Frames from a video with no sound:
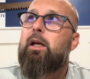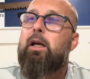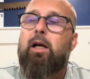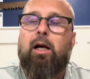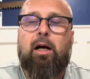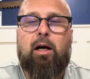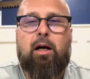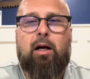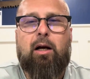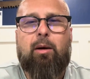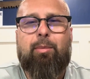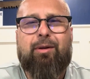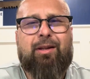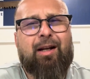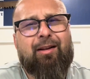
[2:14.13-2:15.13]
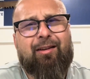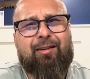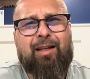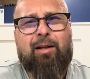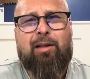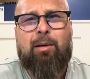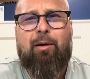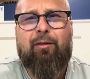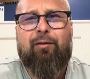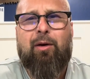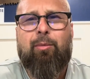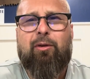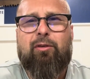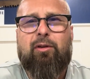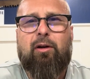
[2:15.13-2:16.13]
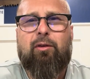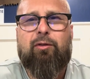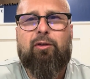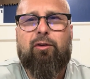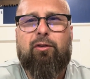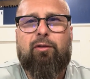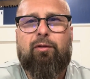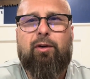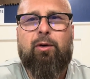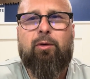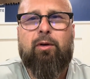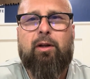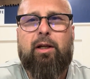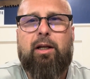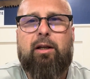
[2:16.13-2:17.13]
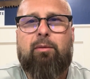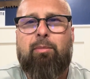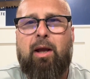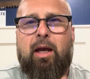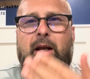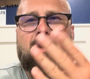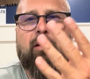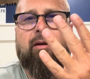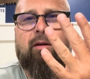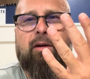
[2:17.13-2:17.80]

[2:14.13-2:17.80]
But then at the same time, I found myself just feeling like, man,